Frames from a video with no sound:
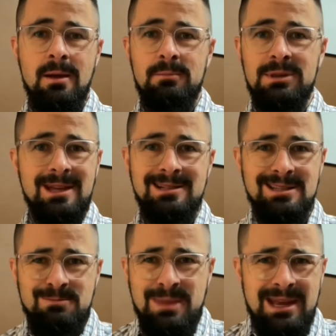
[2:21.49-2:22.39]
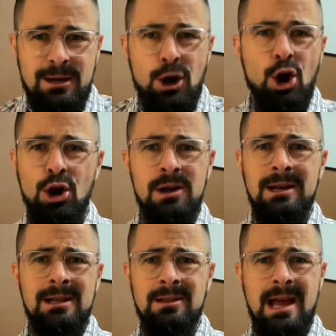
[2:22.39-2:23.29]
But that doesn't mean it hurt
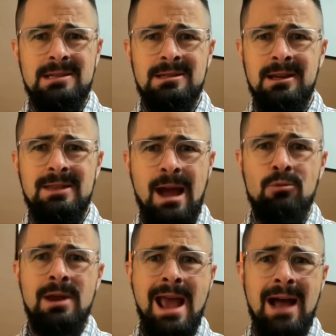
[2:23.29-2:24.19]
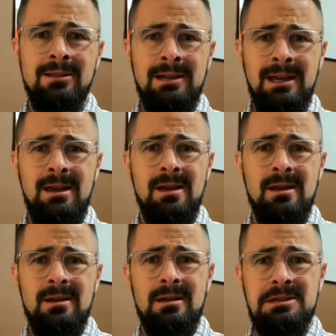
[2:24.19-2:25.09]
any less. Like that reality
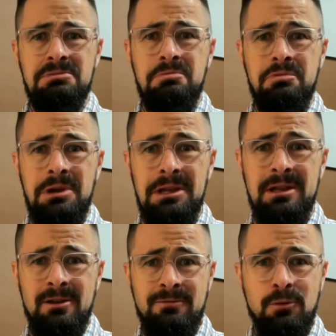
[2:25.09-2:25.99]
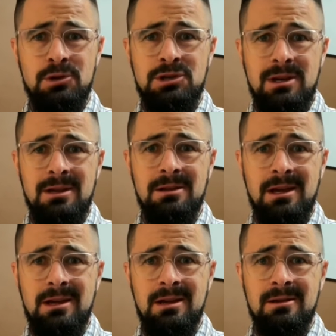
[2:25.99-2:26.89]
is really unfortunate. Like